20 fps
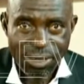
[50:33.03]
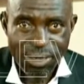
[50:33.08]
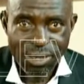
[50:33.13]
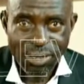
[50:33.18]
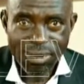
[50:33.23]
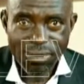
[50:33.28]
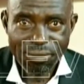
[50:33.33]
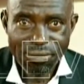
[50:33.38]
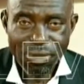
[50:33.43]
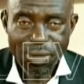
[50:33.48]

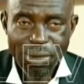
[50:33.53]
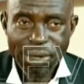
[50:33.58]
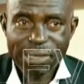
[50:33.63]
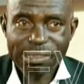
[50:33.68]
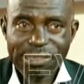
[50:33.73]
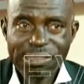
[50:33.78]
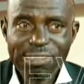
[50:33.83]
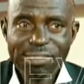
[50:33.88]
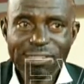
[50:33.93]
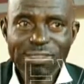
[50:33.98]
Viewers,
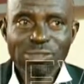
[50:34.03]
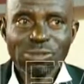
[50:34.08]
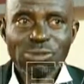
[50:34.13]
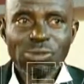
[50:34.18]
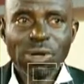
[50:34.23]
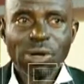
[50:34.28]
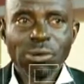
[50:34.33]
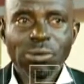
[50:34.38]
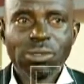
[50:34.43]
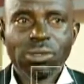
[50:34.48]
this is where
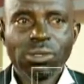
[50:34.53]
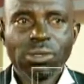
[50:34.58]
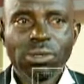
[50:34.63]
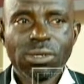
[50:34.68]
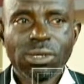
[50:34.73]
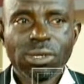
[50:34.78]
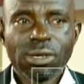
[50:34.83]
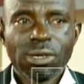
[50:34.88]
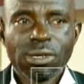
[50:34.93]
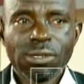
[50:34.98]
we draw the
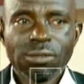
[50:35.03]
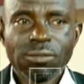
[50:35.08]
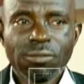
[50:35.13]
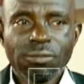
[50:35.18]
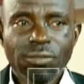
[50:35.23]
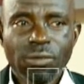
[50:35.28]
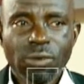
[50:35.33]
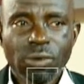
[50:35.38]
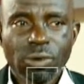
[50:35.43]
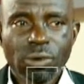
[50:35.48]
curtain
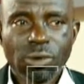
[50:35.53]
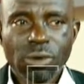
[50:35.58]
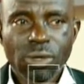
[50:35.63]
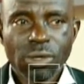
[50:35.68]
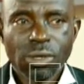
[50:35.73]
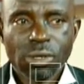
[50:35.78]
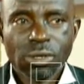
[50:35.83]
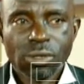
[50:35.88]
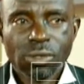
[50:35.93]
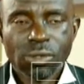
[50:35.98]
for
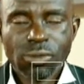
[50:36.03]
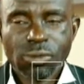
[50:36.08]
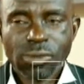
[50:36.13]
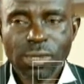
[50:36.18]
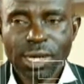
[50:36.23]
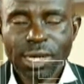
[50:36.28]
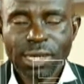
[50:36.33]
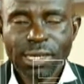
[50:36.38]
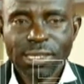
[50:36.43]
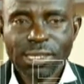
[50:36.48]

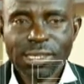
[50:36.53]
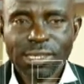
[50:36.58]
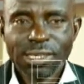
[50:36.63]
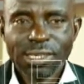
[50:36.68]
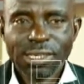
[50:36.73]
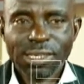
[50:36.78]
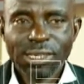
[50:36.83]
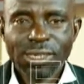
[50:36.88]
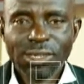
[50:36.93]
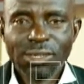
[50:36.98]
tonight.
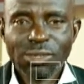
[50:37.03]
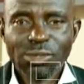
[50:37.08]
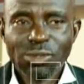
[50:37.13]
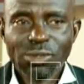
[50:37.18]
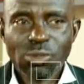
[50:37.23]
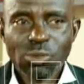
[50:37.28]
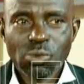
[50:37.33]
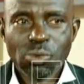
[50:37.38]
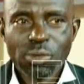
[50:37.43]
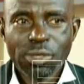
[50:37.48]

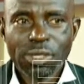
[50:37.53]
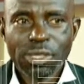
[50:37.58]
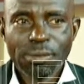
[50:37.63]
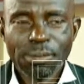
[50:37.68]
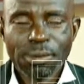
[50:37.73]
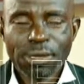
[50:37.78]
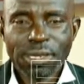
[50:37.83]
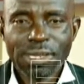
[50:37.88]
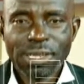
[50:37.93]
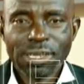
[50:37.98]
Do keep a
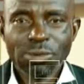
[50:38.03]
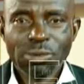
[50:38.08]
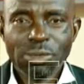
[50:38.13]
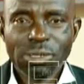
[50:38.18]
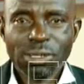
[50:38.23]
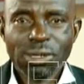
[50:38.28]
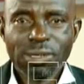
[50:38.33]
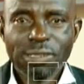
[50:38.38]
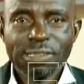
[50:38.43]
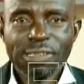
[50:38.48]
date with
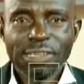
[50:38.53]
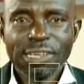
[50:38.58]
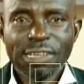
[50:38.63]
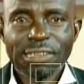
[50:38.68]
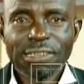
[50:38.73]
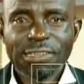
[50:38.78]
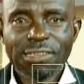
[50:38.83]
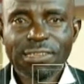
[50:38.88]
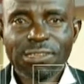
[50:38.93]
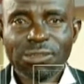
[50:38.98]
us
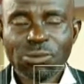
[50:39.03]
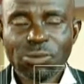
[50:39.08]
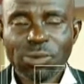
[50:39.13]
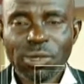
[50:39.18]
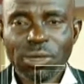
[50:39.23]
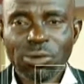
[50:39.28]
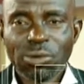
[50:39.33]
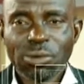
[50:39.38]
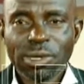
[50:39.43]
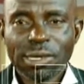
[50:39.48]
next week,
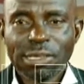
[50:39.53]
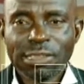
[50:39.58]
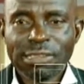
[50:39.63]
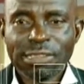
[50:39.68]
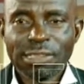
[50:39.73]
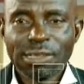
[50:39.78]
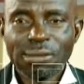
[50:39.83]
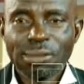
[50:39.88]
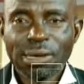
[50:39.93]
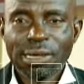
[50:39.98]
Wednesday
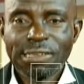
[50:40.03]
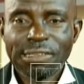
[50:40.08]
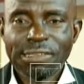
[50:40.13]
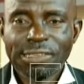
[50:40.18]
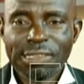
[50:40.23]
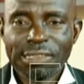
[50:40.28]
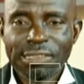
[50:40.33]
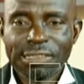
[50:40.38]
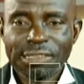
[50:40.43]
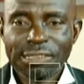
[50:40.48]
by
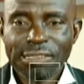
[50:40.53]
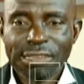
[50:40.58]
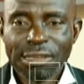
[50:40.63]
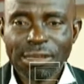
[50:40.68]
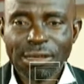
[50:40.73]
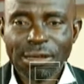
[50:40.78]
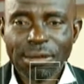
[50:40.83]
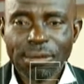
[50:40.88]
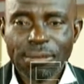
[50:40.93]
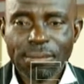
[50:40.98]
6
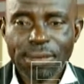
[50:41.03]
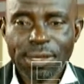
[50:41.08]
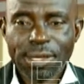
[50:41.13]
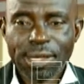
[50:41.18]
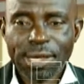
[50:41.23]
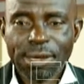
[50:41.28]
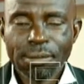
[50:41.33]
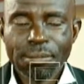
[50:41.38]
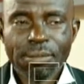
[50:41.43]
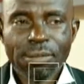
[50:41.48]

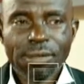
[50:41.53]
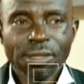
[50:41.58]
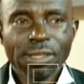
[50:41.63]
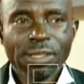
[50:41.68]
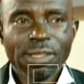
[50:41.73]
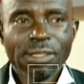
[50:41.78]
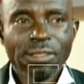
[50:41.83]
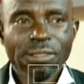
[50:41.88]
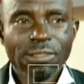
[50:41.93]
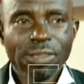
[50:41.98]
p.m.
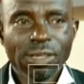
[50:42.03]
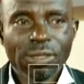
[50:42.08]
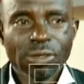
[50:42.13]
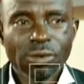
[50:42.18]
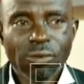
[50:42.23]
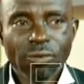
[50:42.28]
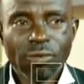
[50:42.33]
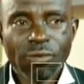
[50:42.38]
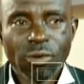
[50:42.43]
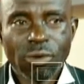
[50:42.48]
Thank you
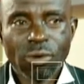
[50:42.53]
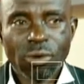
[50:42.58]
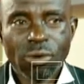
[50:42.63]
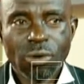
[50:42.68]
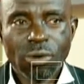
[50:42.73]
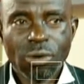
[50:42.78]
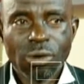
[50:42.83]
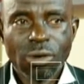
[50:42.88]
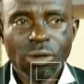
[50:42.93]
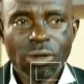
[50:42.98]
for
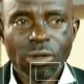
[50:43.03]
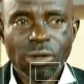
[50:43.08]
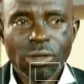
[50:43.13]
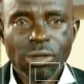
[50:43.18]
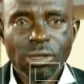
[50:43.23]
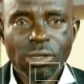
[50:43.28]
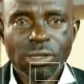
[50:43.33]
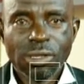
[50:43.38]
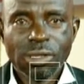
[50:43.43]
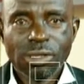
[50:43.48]

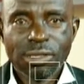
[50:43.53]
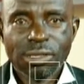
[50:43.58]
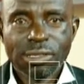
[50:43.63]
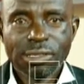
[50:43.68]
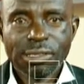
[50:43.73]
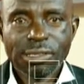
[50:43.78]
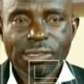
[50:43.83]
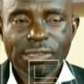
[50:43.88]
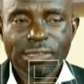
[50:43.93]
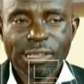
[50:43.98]

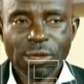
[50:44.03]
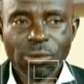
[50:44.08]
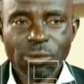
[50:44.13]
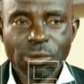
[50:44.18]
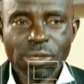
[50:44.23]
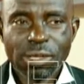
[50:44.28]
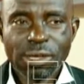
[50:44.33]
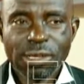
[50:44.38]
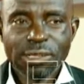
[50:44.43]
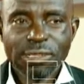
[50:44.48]
staying with
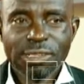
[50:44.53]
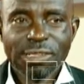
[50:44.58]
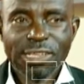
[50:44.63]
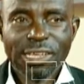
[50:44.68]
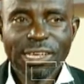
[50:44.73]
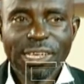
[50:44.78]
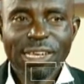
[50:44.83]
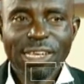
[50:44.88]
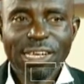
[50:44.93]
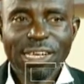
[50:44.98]
us
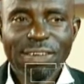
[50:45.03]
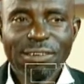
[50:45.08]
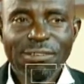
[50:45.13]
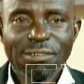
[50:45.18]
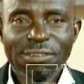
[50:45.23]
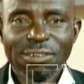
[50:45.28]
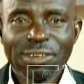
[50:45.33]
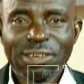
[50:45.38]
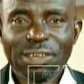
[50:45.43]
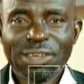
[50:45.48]
and have
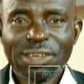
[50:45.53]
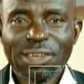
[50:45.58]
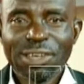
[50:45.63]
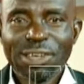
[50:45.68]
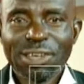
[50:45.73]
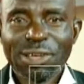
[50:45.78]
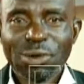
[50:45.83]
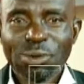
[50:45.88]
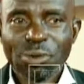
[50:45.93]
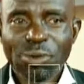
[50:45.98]

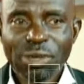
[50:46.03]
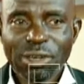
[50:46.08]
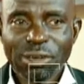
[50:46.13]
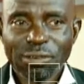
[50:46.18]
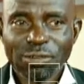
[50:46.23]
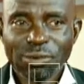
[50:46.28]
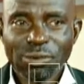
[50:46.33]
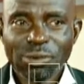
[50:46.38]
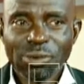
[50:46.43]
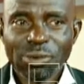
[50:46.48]
a
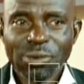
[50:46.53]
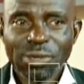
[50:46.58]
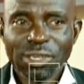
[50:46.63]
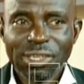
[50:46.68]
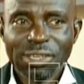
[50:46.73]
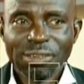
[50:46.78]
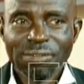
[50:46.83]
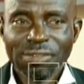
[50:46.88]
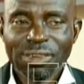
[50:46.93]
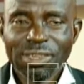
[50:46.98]
wonderful
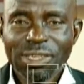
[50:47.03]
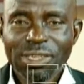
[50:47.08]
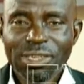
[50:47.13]
evening.